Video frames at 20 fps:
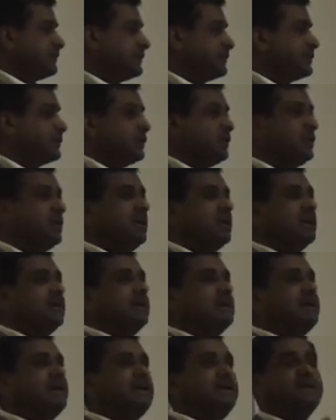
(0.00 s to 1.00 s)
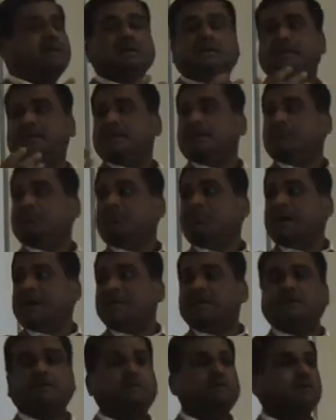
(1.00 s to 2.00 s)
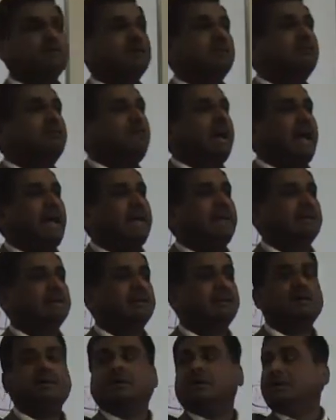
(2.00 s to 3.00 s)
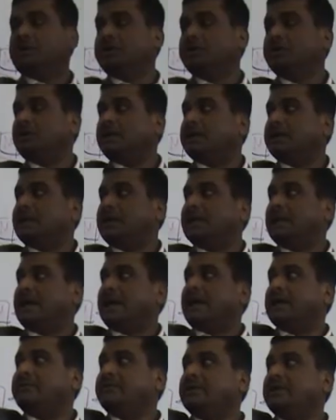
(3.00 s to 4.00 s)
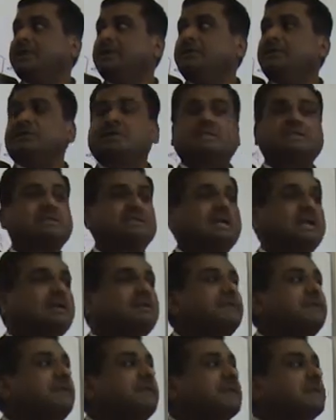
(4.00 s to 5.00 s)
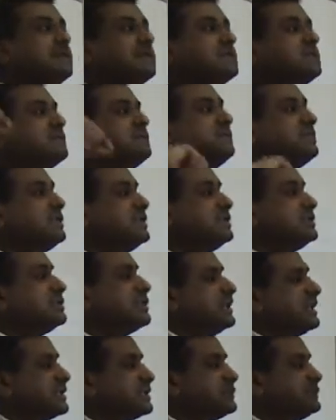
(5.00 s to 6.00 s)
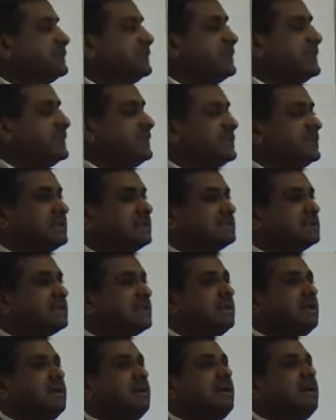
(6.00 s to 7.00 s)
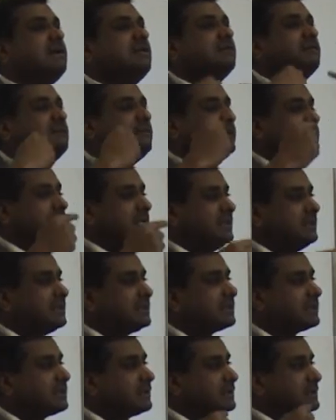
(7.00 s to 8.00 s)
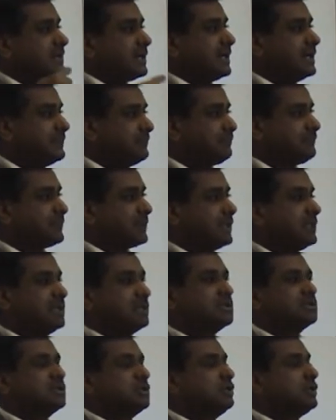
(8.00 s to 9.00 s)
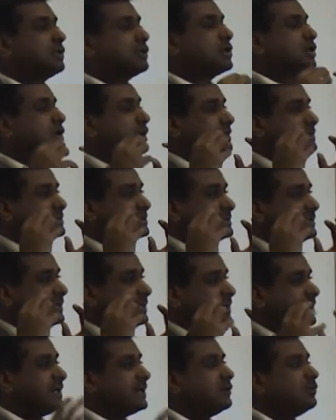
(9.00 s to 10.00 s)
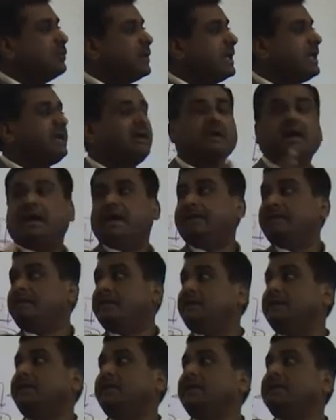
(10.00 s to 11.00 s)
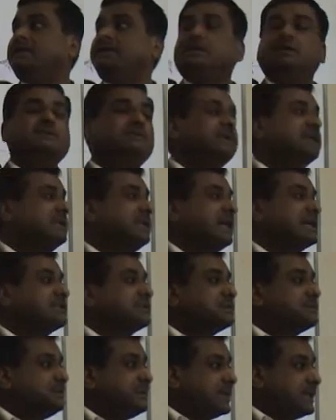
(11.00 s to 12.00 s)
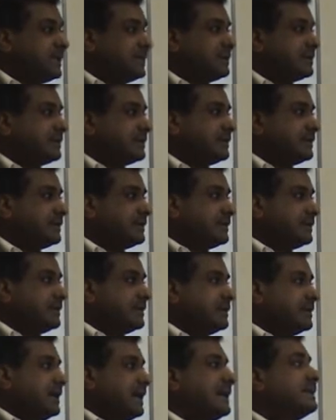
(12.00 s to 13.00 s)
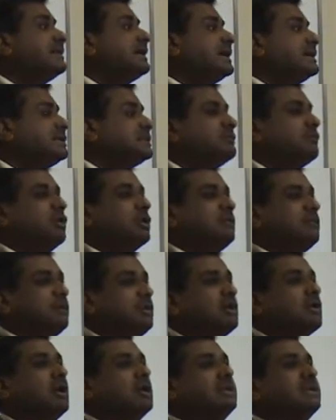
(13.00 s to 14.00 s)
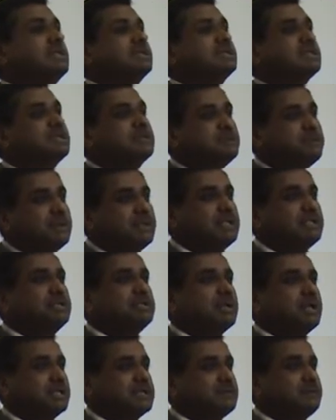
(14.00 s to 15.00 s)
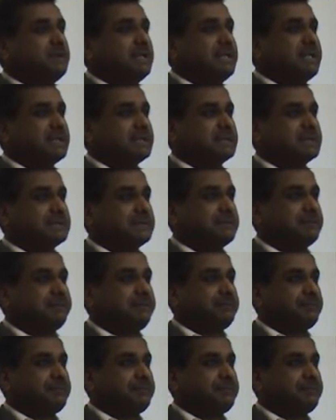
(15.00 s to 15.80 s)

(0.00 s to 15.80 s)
So in a mindful manner, you are aligning yourself with a spiritual experience every little time. So you are constantly awake and connected with that spirit. And that is what we call it as a spiritual experience.